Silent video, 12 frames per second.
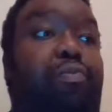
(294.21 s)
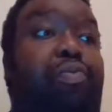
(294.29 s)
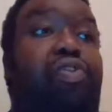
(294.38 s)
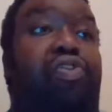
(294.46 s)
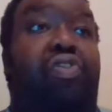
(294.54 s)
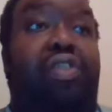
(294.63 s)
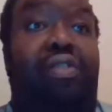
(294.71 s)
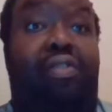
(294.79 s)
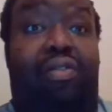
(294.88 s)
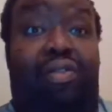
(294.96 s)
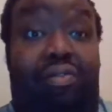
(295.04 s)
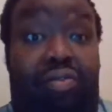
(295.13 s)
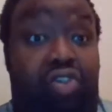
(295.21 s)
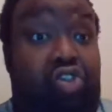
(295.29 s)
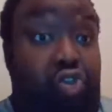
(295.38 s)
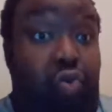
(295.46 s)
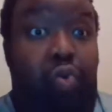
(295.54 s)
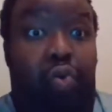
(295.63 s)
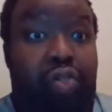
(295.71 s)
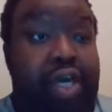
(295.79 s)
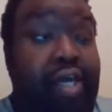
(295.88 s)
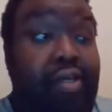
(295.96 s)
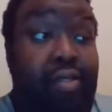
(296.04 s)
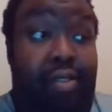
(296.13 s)
an opportunity to do all
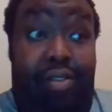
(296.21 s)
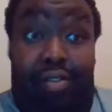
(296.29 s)
that.